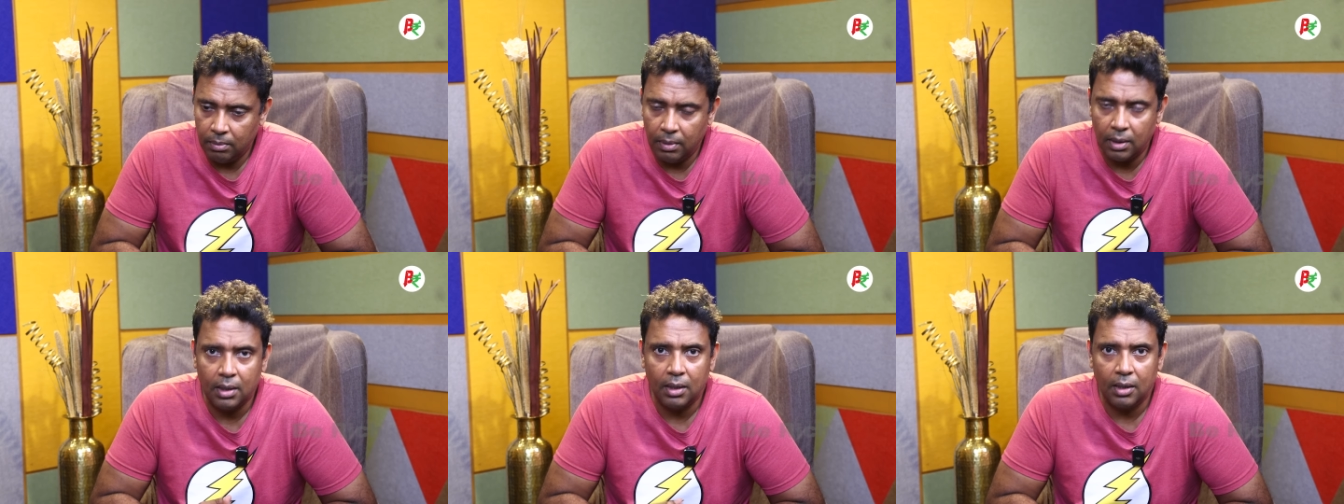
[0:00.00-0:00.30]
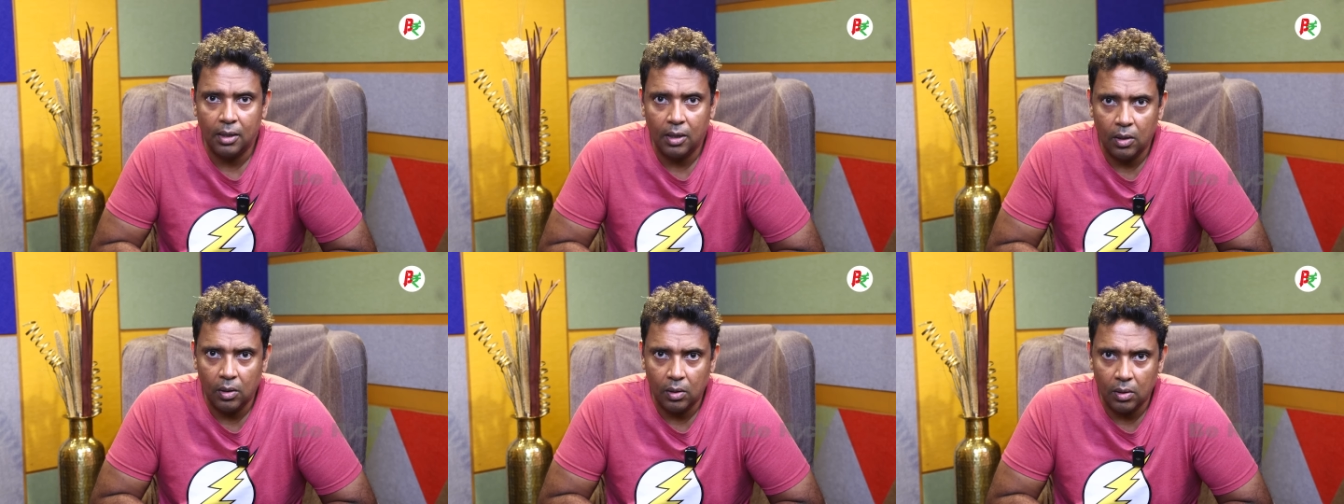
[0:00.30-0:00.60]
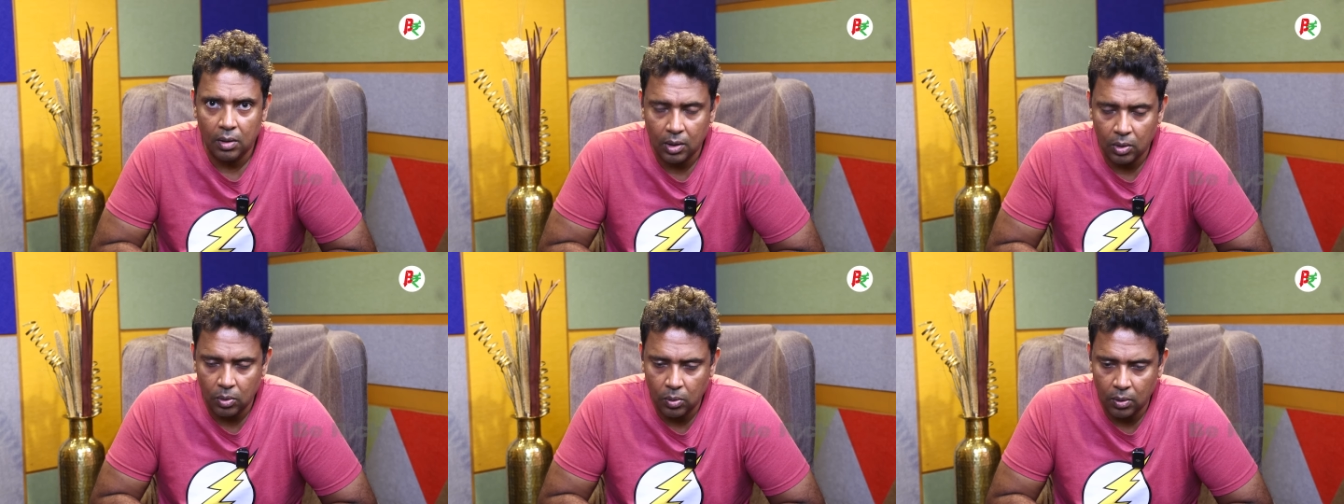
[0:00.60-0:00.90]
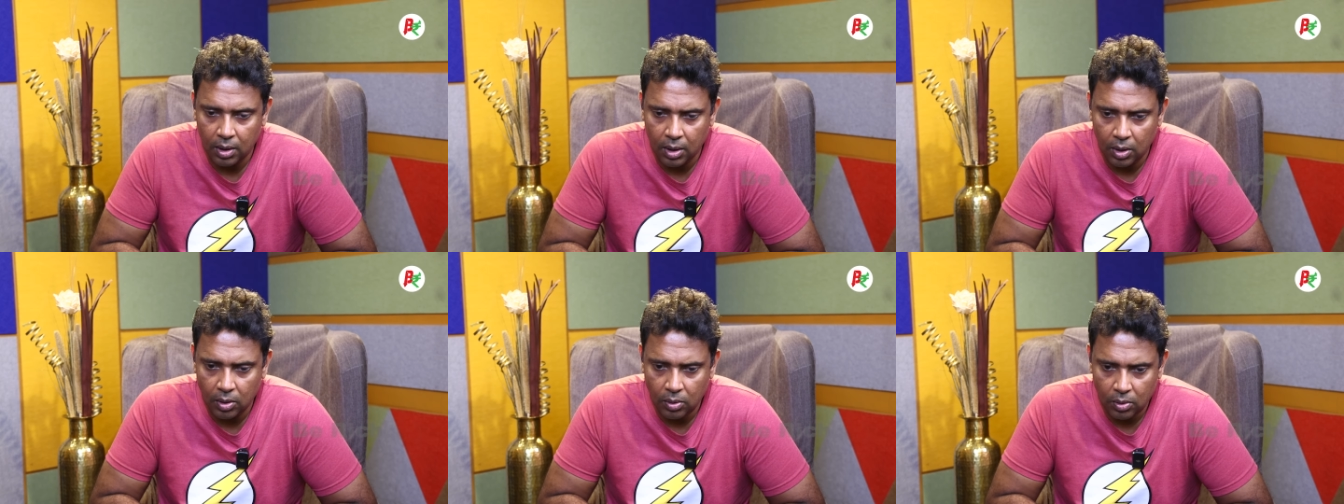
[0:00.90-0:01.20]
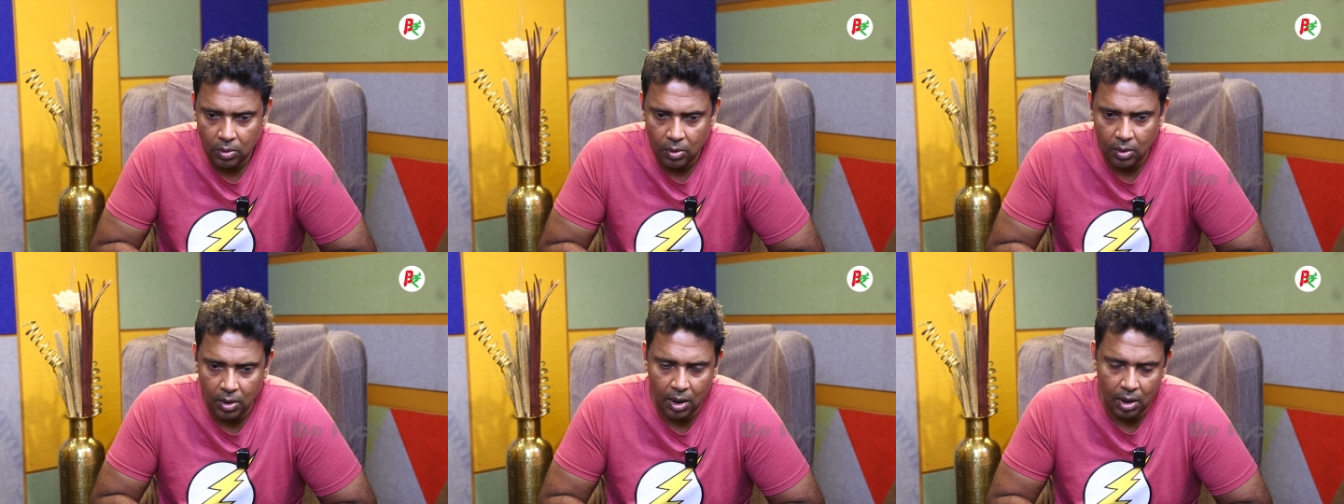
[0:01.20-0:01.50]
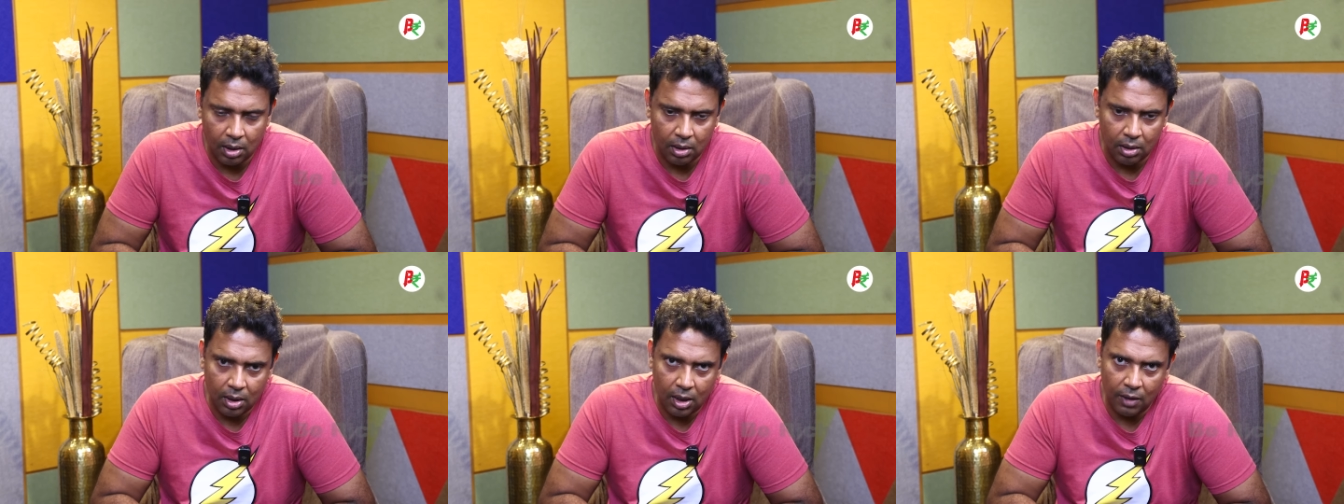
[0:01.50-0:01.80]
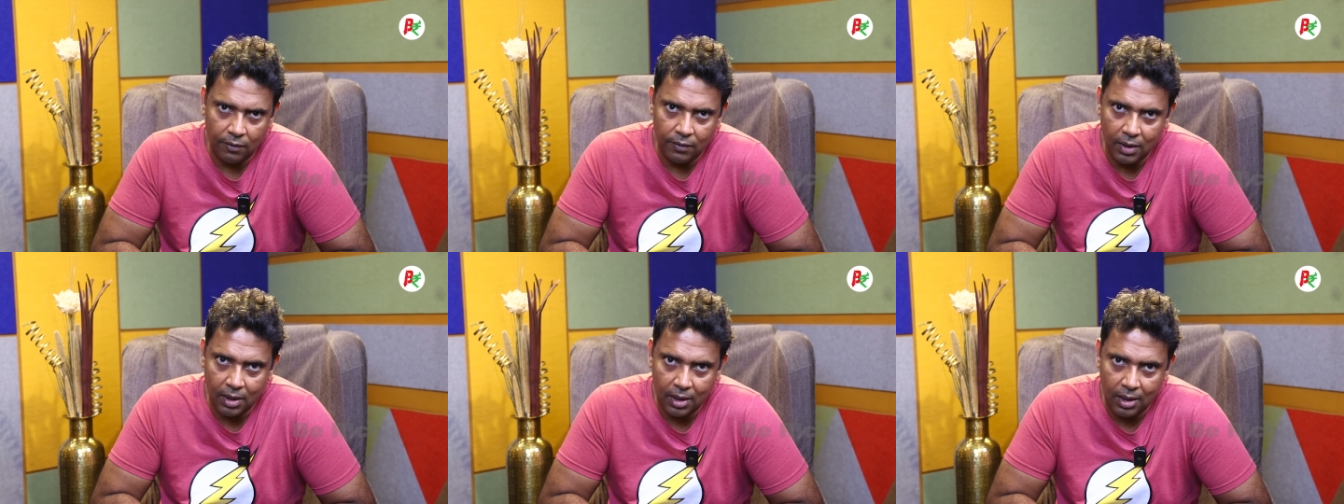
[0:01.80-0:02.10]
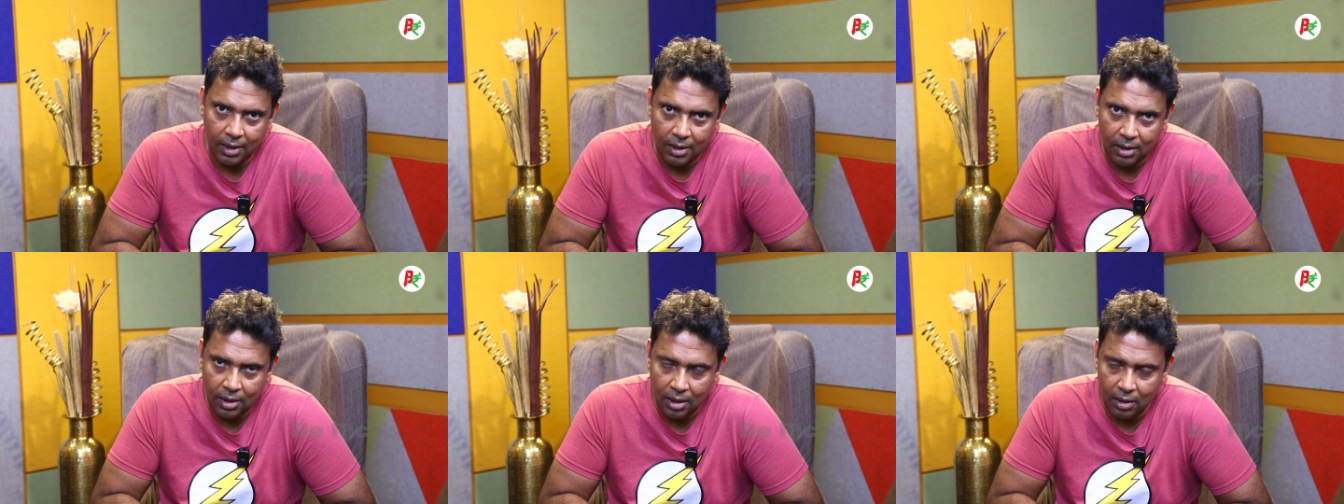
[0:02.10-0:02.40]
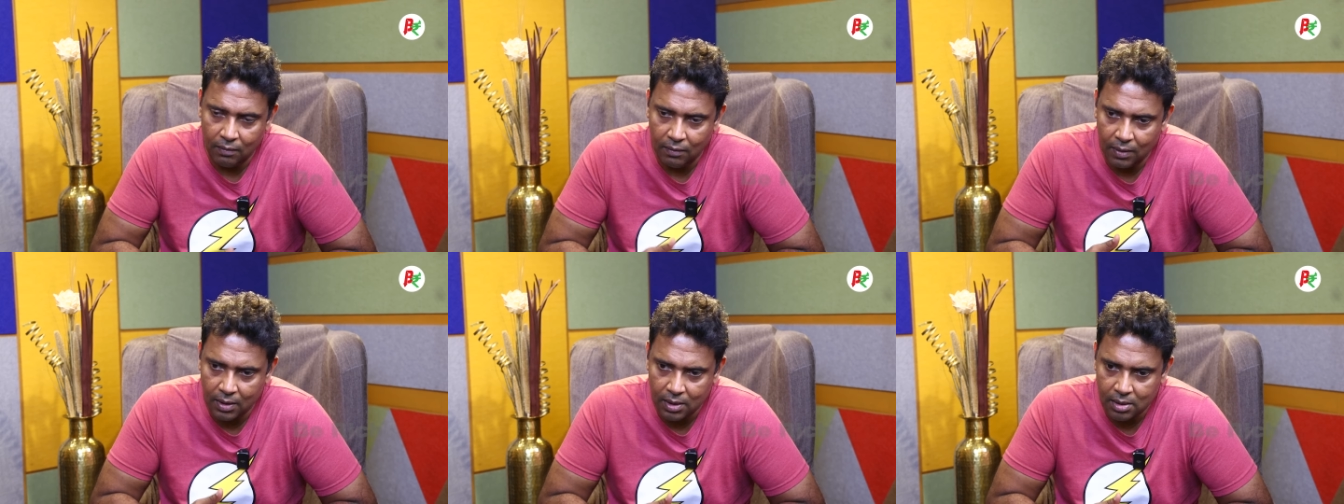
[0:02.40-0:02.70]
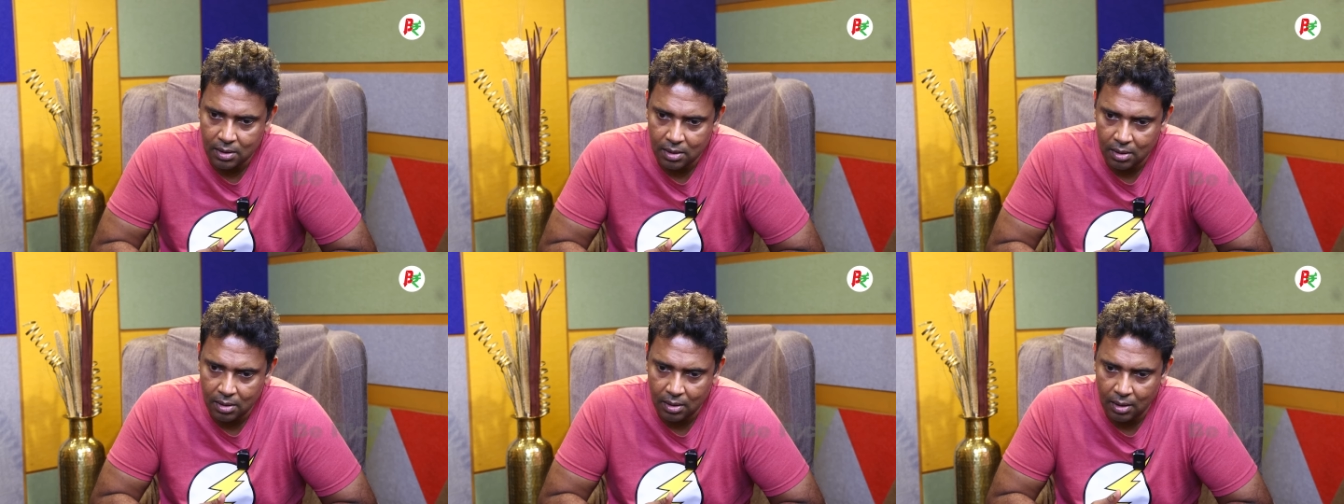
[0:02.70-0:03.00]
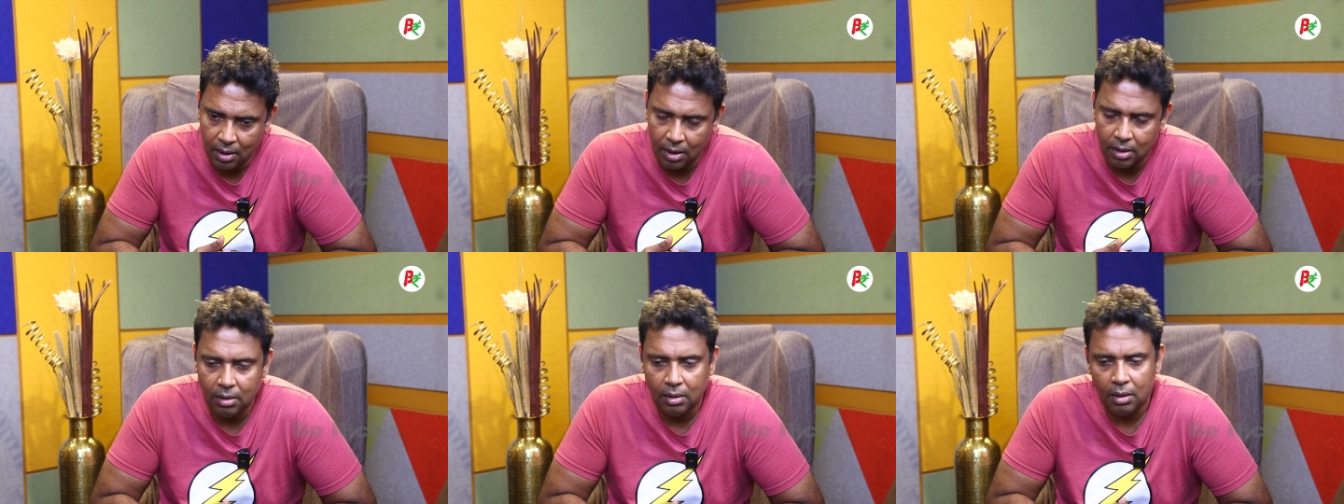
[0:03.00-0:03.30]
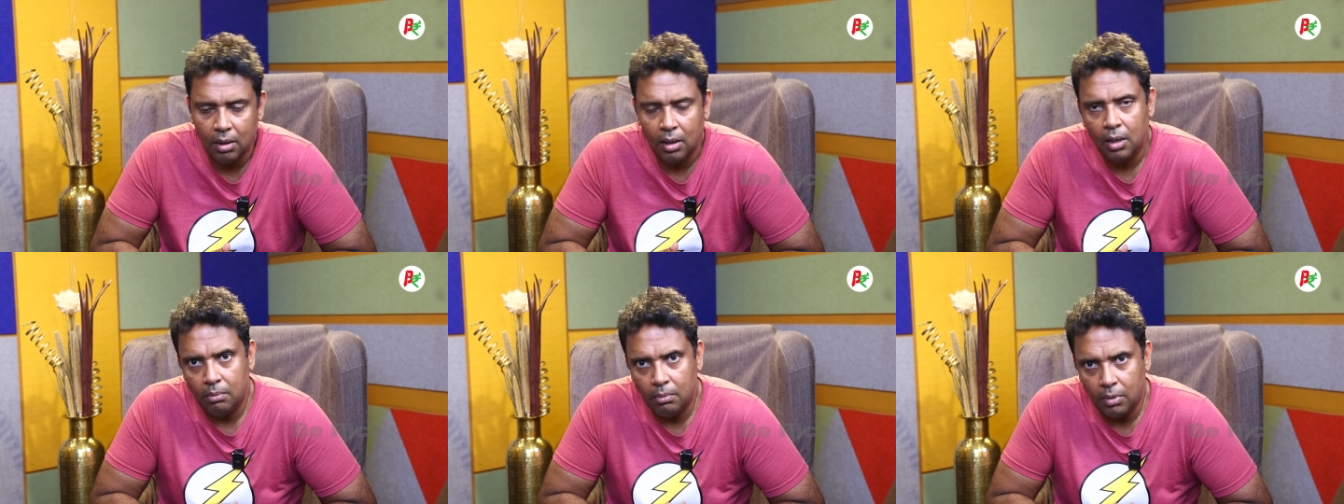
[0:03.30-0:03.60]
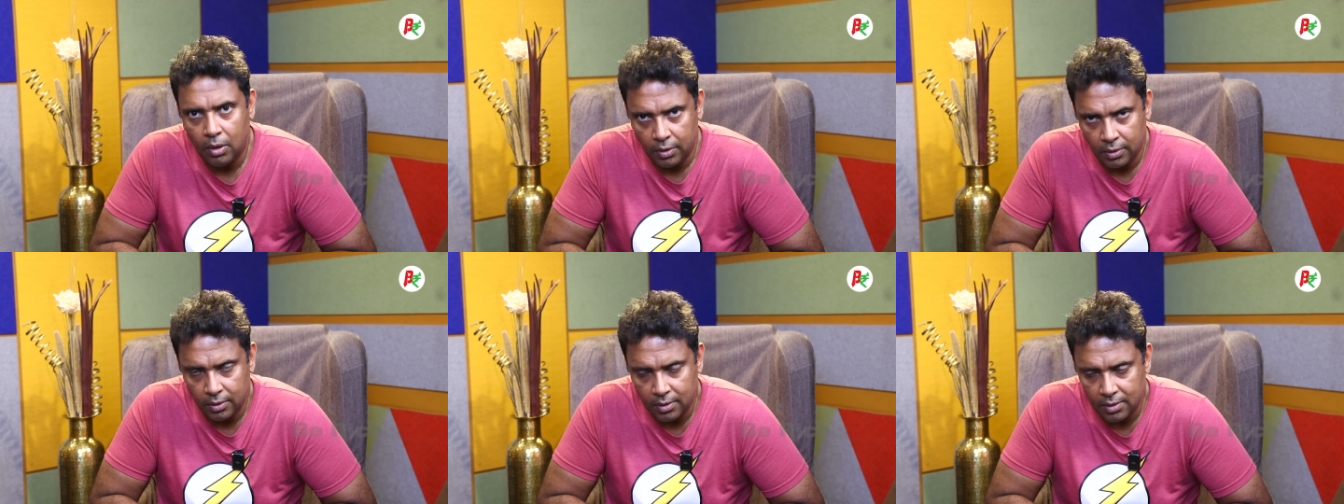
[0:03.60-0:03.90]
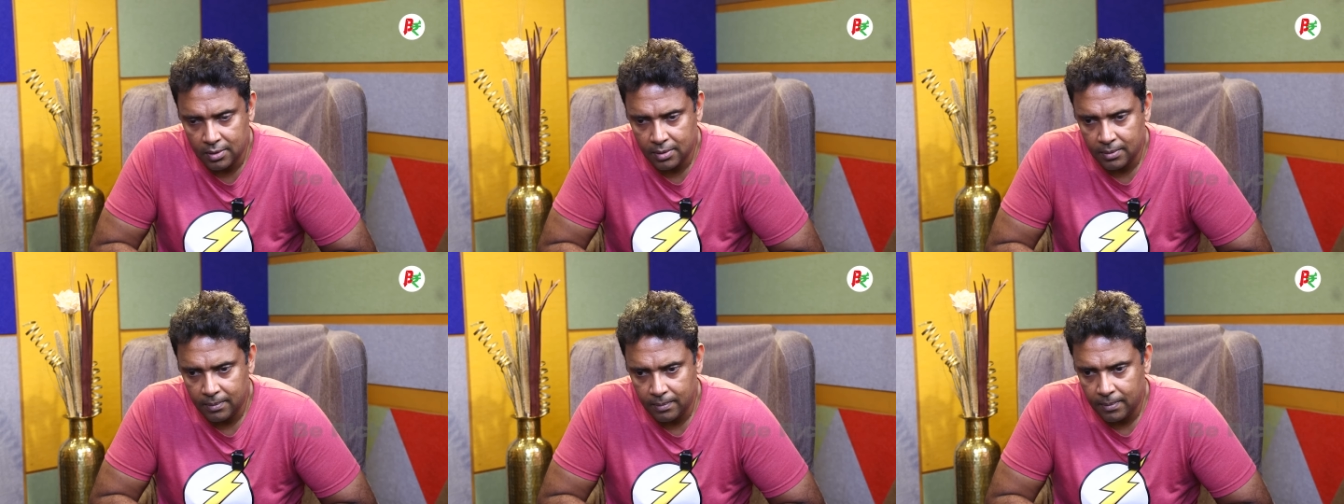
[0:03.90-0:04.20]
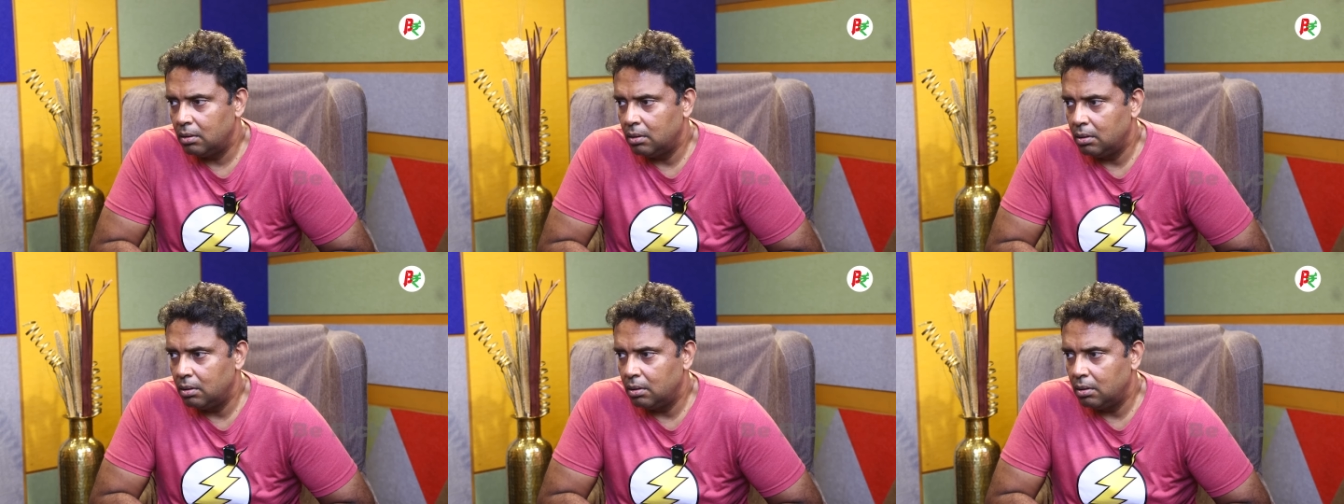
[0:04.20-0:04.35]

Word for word: but in your NRO account, you can definitely invest in bonds.